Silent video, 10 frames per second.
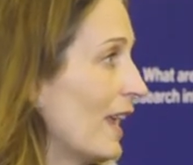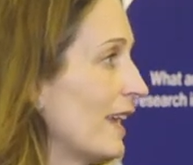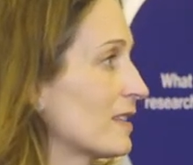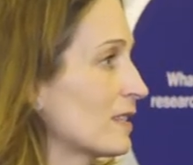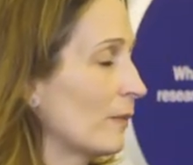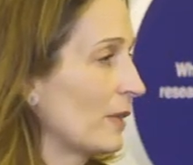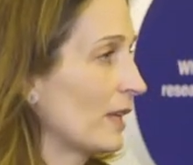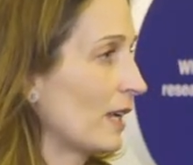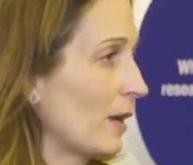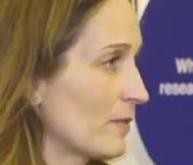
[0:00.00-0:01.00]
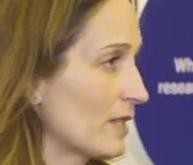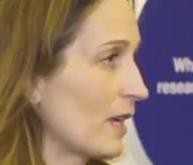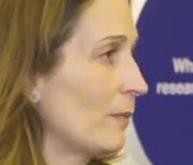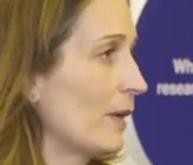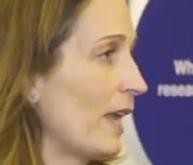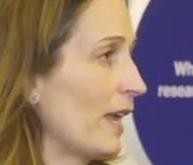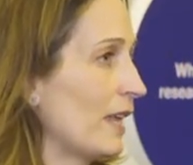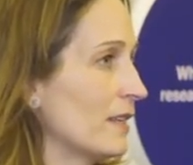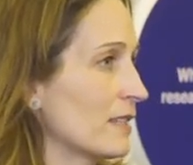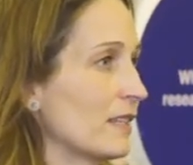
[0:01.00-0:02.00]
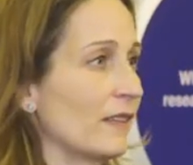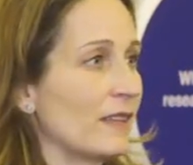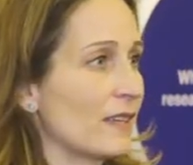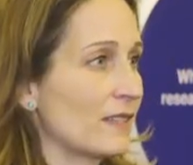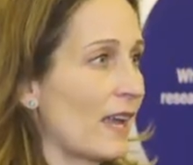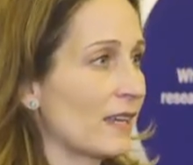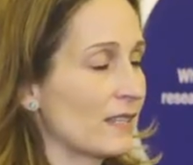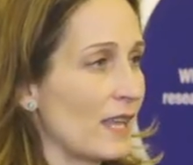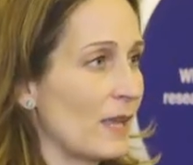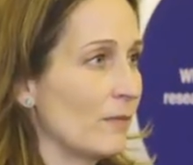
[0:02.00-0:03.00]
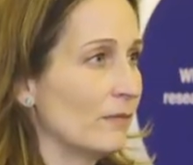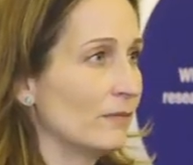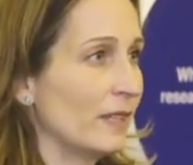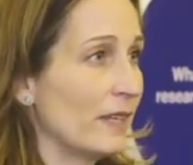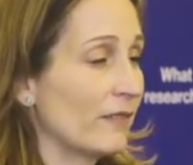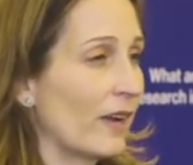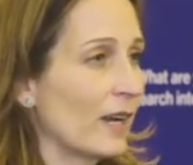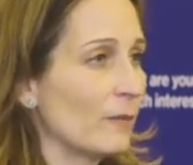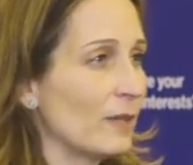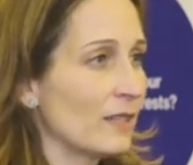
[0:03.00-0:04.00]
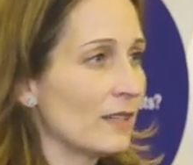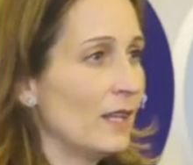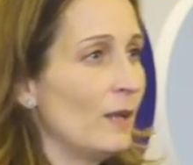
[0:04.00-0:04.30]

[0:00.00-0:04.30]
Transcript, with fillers: and something comes up, and it's not the exact same environment,